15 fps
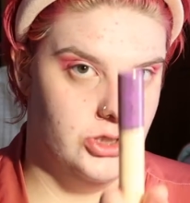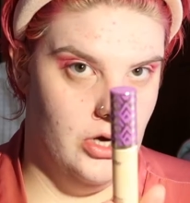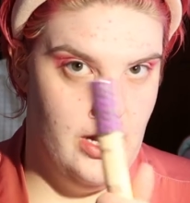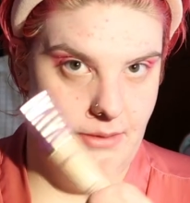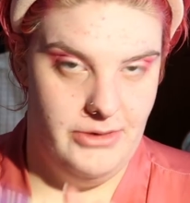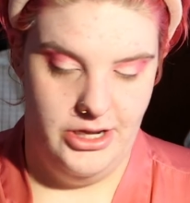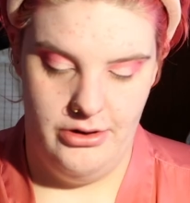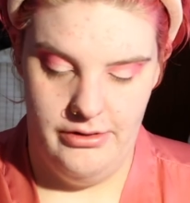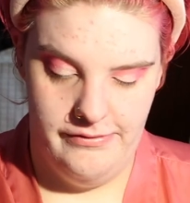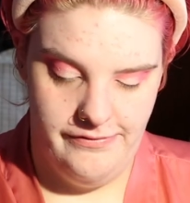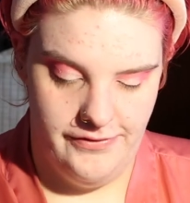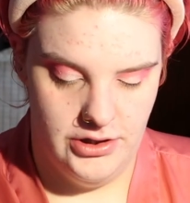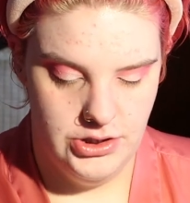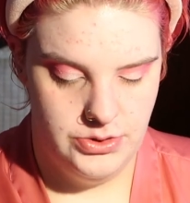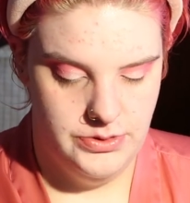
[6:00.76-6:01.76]
So I'm gonna go in
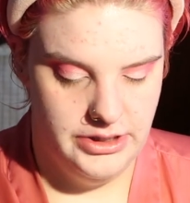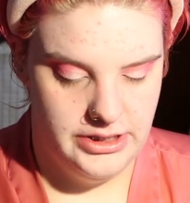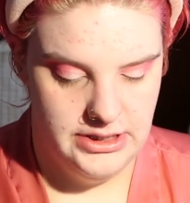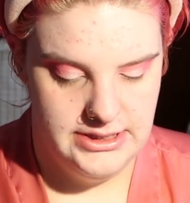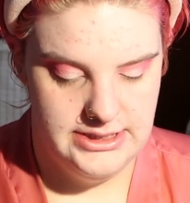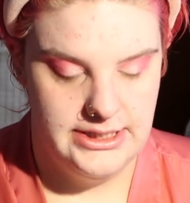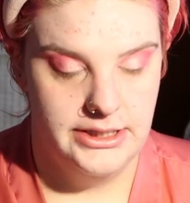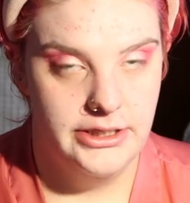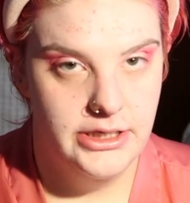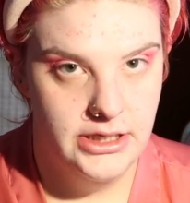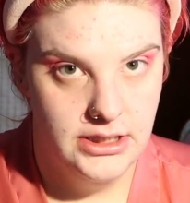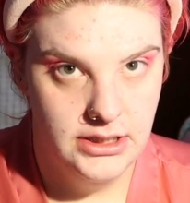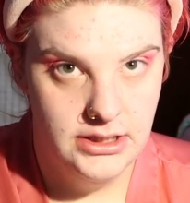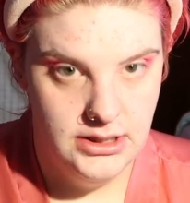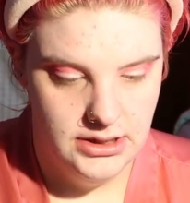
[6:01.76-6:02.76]
first with
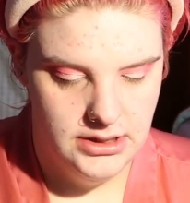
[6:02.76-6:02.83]
concealer.